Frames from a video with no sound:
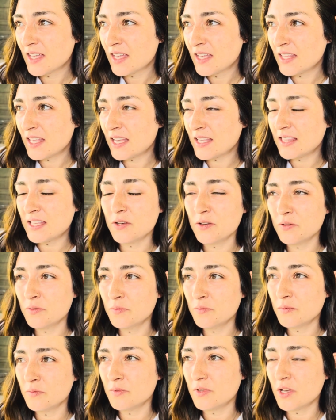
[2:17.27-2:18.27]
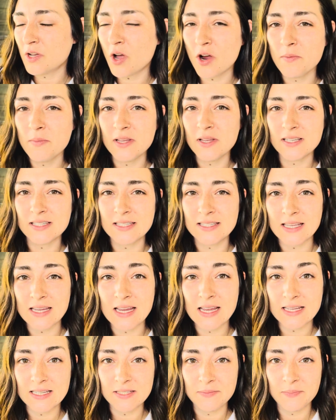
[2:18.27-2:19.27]
like the karmic
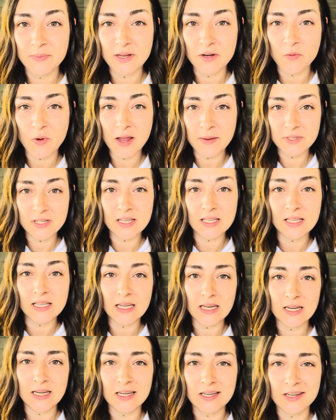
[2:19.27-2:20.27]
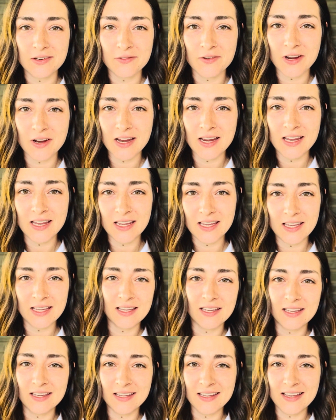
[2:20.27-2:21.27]
slate has been wiped clean, right?
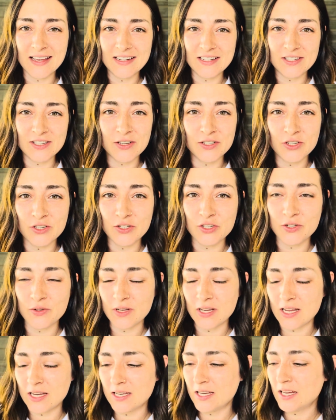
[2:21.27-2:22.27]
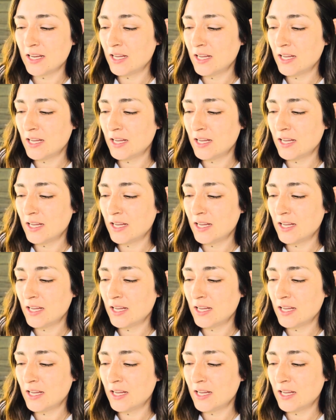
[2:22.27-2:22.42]
I just saw 2-2 again.